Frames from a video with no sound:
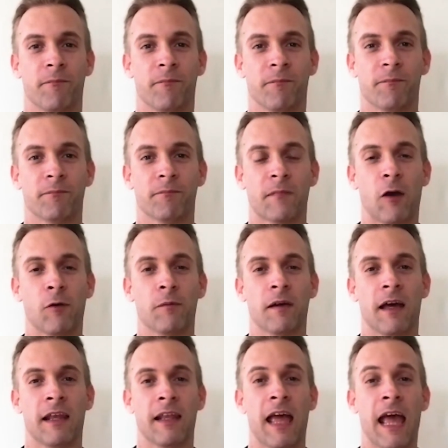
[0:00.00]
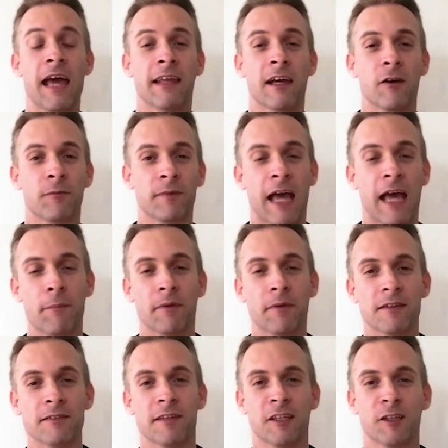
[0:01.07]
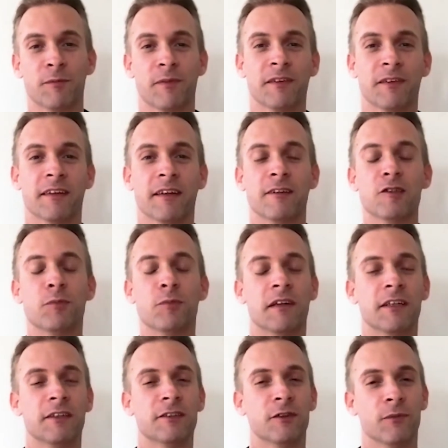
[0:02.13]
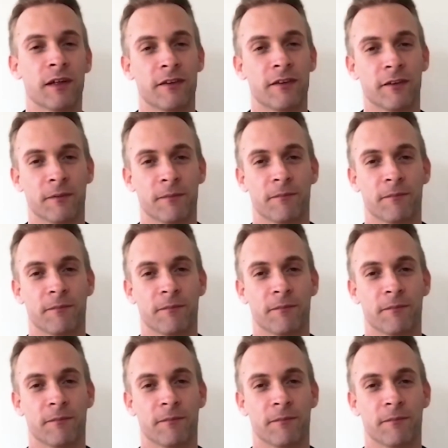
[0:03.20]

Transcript: And I'll be happy to celebrate the inspiration with you.